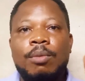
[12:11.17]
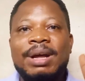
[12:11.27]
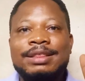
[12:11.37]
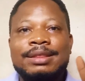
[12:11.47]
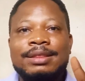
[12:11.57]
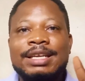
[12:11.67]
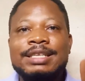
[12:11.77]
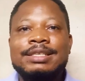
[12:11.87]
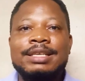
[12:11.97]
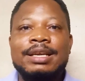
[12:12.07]
Number
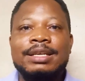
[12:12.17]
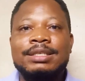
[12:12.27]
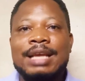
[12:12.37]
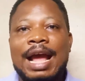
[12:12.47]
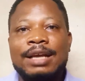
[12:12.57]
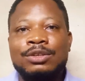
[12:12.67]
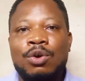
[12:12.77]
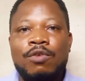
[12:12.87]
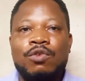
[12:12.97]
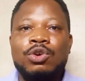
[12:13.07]
3 secret,
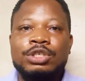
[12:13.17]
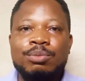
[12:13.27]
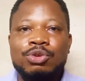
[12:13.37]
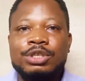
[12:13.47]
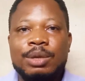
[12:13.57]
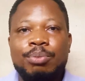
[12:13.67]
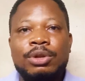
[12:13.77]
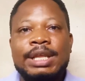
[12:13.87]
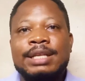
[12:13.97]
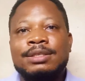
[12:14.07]
and of course the most
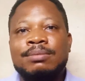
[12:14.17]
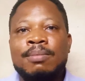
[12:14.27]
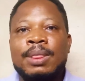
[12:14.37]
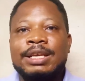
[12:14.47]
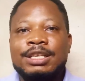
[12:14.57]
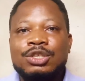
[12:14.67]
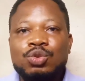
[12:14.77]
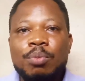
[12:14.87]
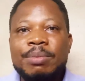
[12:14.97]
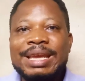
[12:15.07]
important, is
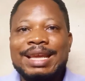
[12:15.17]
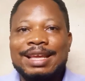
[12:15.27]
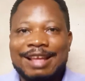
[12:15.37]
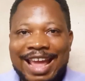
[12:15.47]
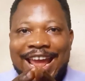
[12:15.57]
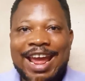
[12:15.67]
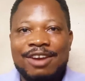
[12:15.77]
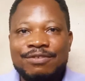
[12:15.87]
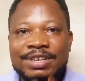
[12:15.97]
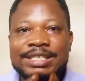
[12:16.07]
to make
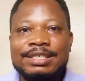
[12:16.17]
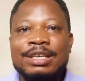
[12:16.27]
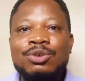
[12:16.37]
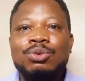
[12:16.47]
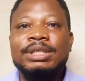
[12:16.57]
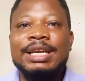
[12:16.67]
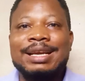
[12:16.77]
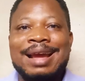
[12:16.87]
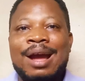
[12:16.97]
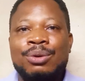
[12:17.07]
every single
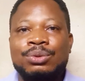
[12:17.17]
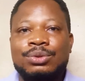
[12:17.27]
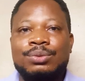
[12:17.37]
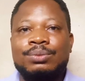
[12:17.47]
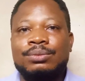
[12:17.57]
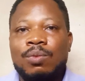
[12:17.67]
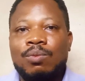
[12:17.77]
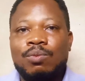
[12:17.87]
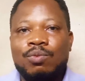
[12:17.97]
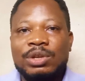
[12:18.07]
day count.
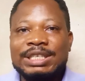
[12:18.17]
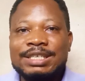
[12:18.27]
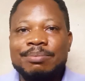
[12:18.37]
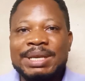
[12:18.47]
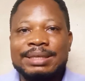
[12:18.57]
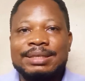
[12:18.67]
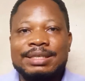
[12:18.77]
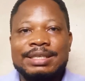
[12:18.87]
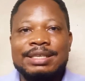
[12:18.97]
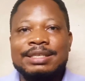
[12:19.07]
What this
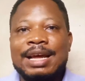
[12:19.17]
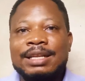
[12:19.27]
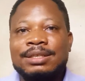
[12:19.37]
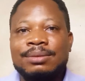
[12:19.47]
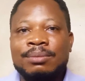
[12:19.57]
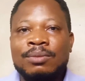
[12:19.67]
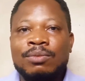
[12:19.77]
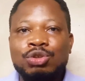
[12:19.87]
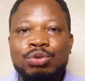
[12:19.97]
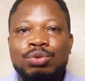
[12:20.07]
means is that
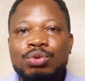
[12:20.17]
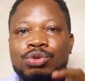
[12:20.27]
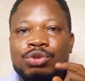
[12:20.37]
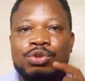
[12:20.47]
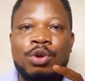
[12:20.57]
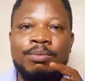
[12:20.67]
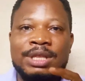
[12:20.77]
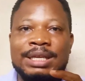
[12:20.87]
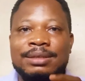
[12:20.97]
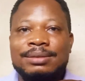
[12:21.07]
you should do
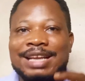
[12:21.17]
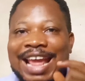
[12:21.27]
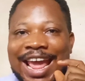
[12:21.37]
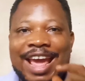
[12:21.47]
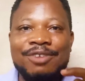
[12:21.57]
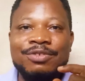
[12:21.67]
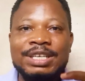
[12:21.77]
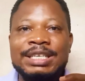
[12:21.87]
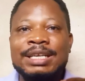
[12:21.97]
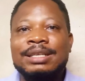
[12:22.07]
something
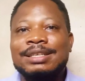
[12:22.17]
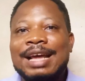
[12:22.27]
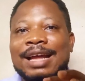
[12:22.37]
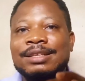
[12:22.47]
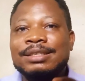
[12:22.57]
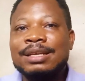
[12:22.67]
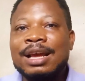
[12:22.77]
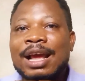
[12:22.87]
every day that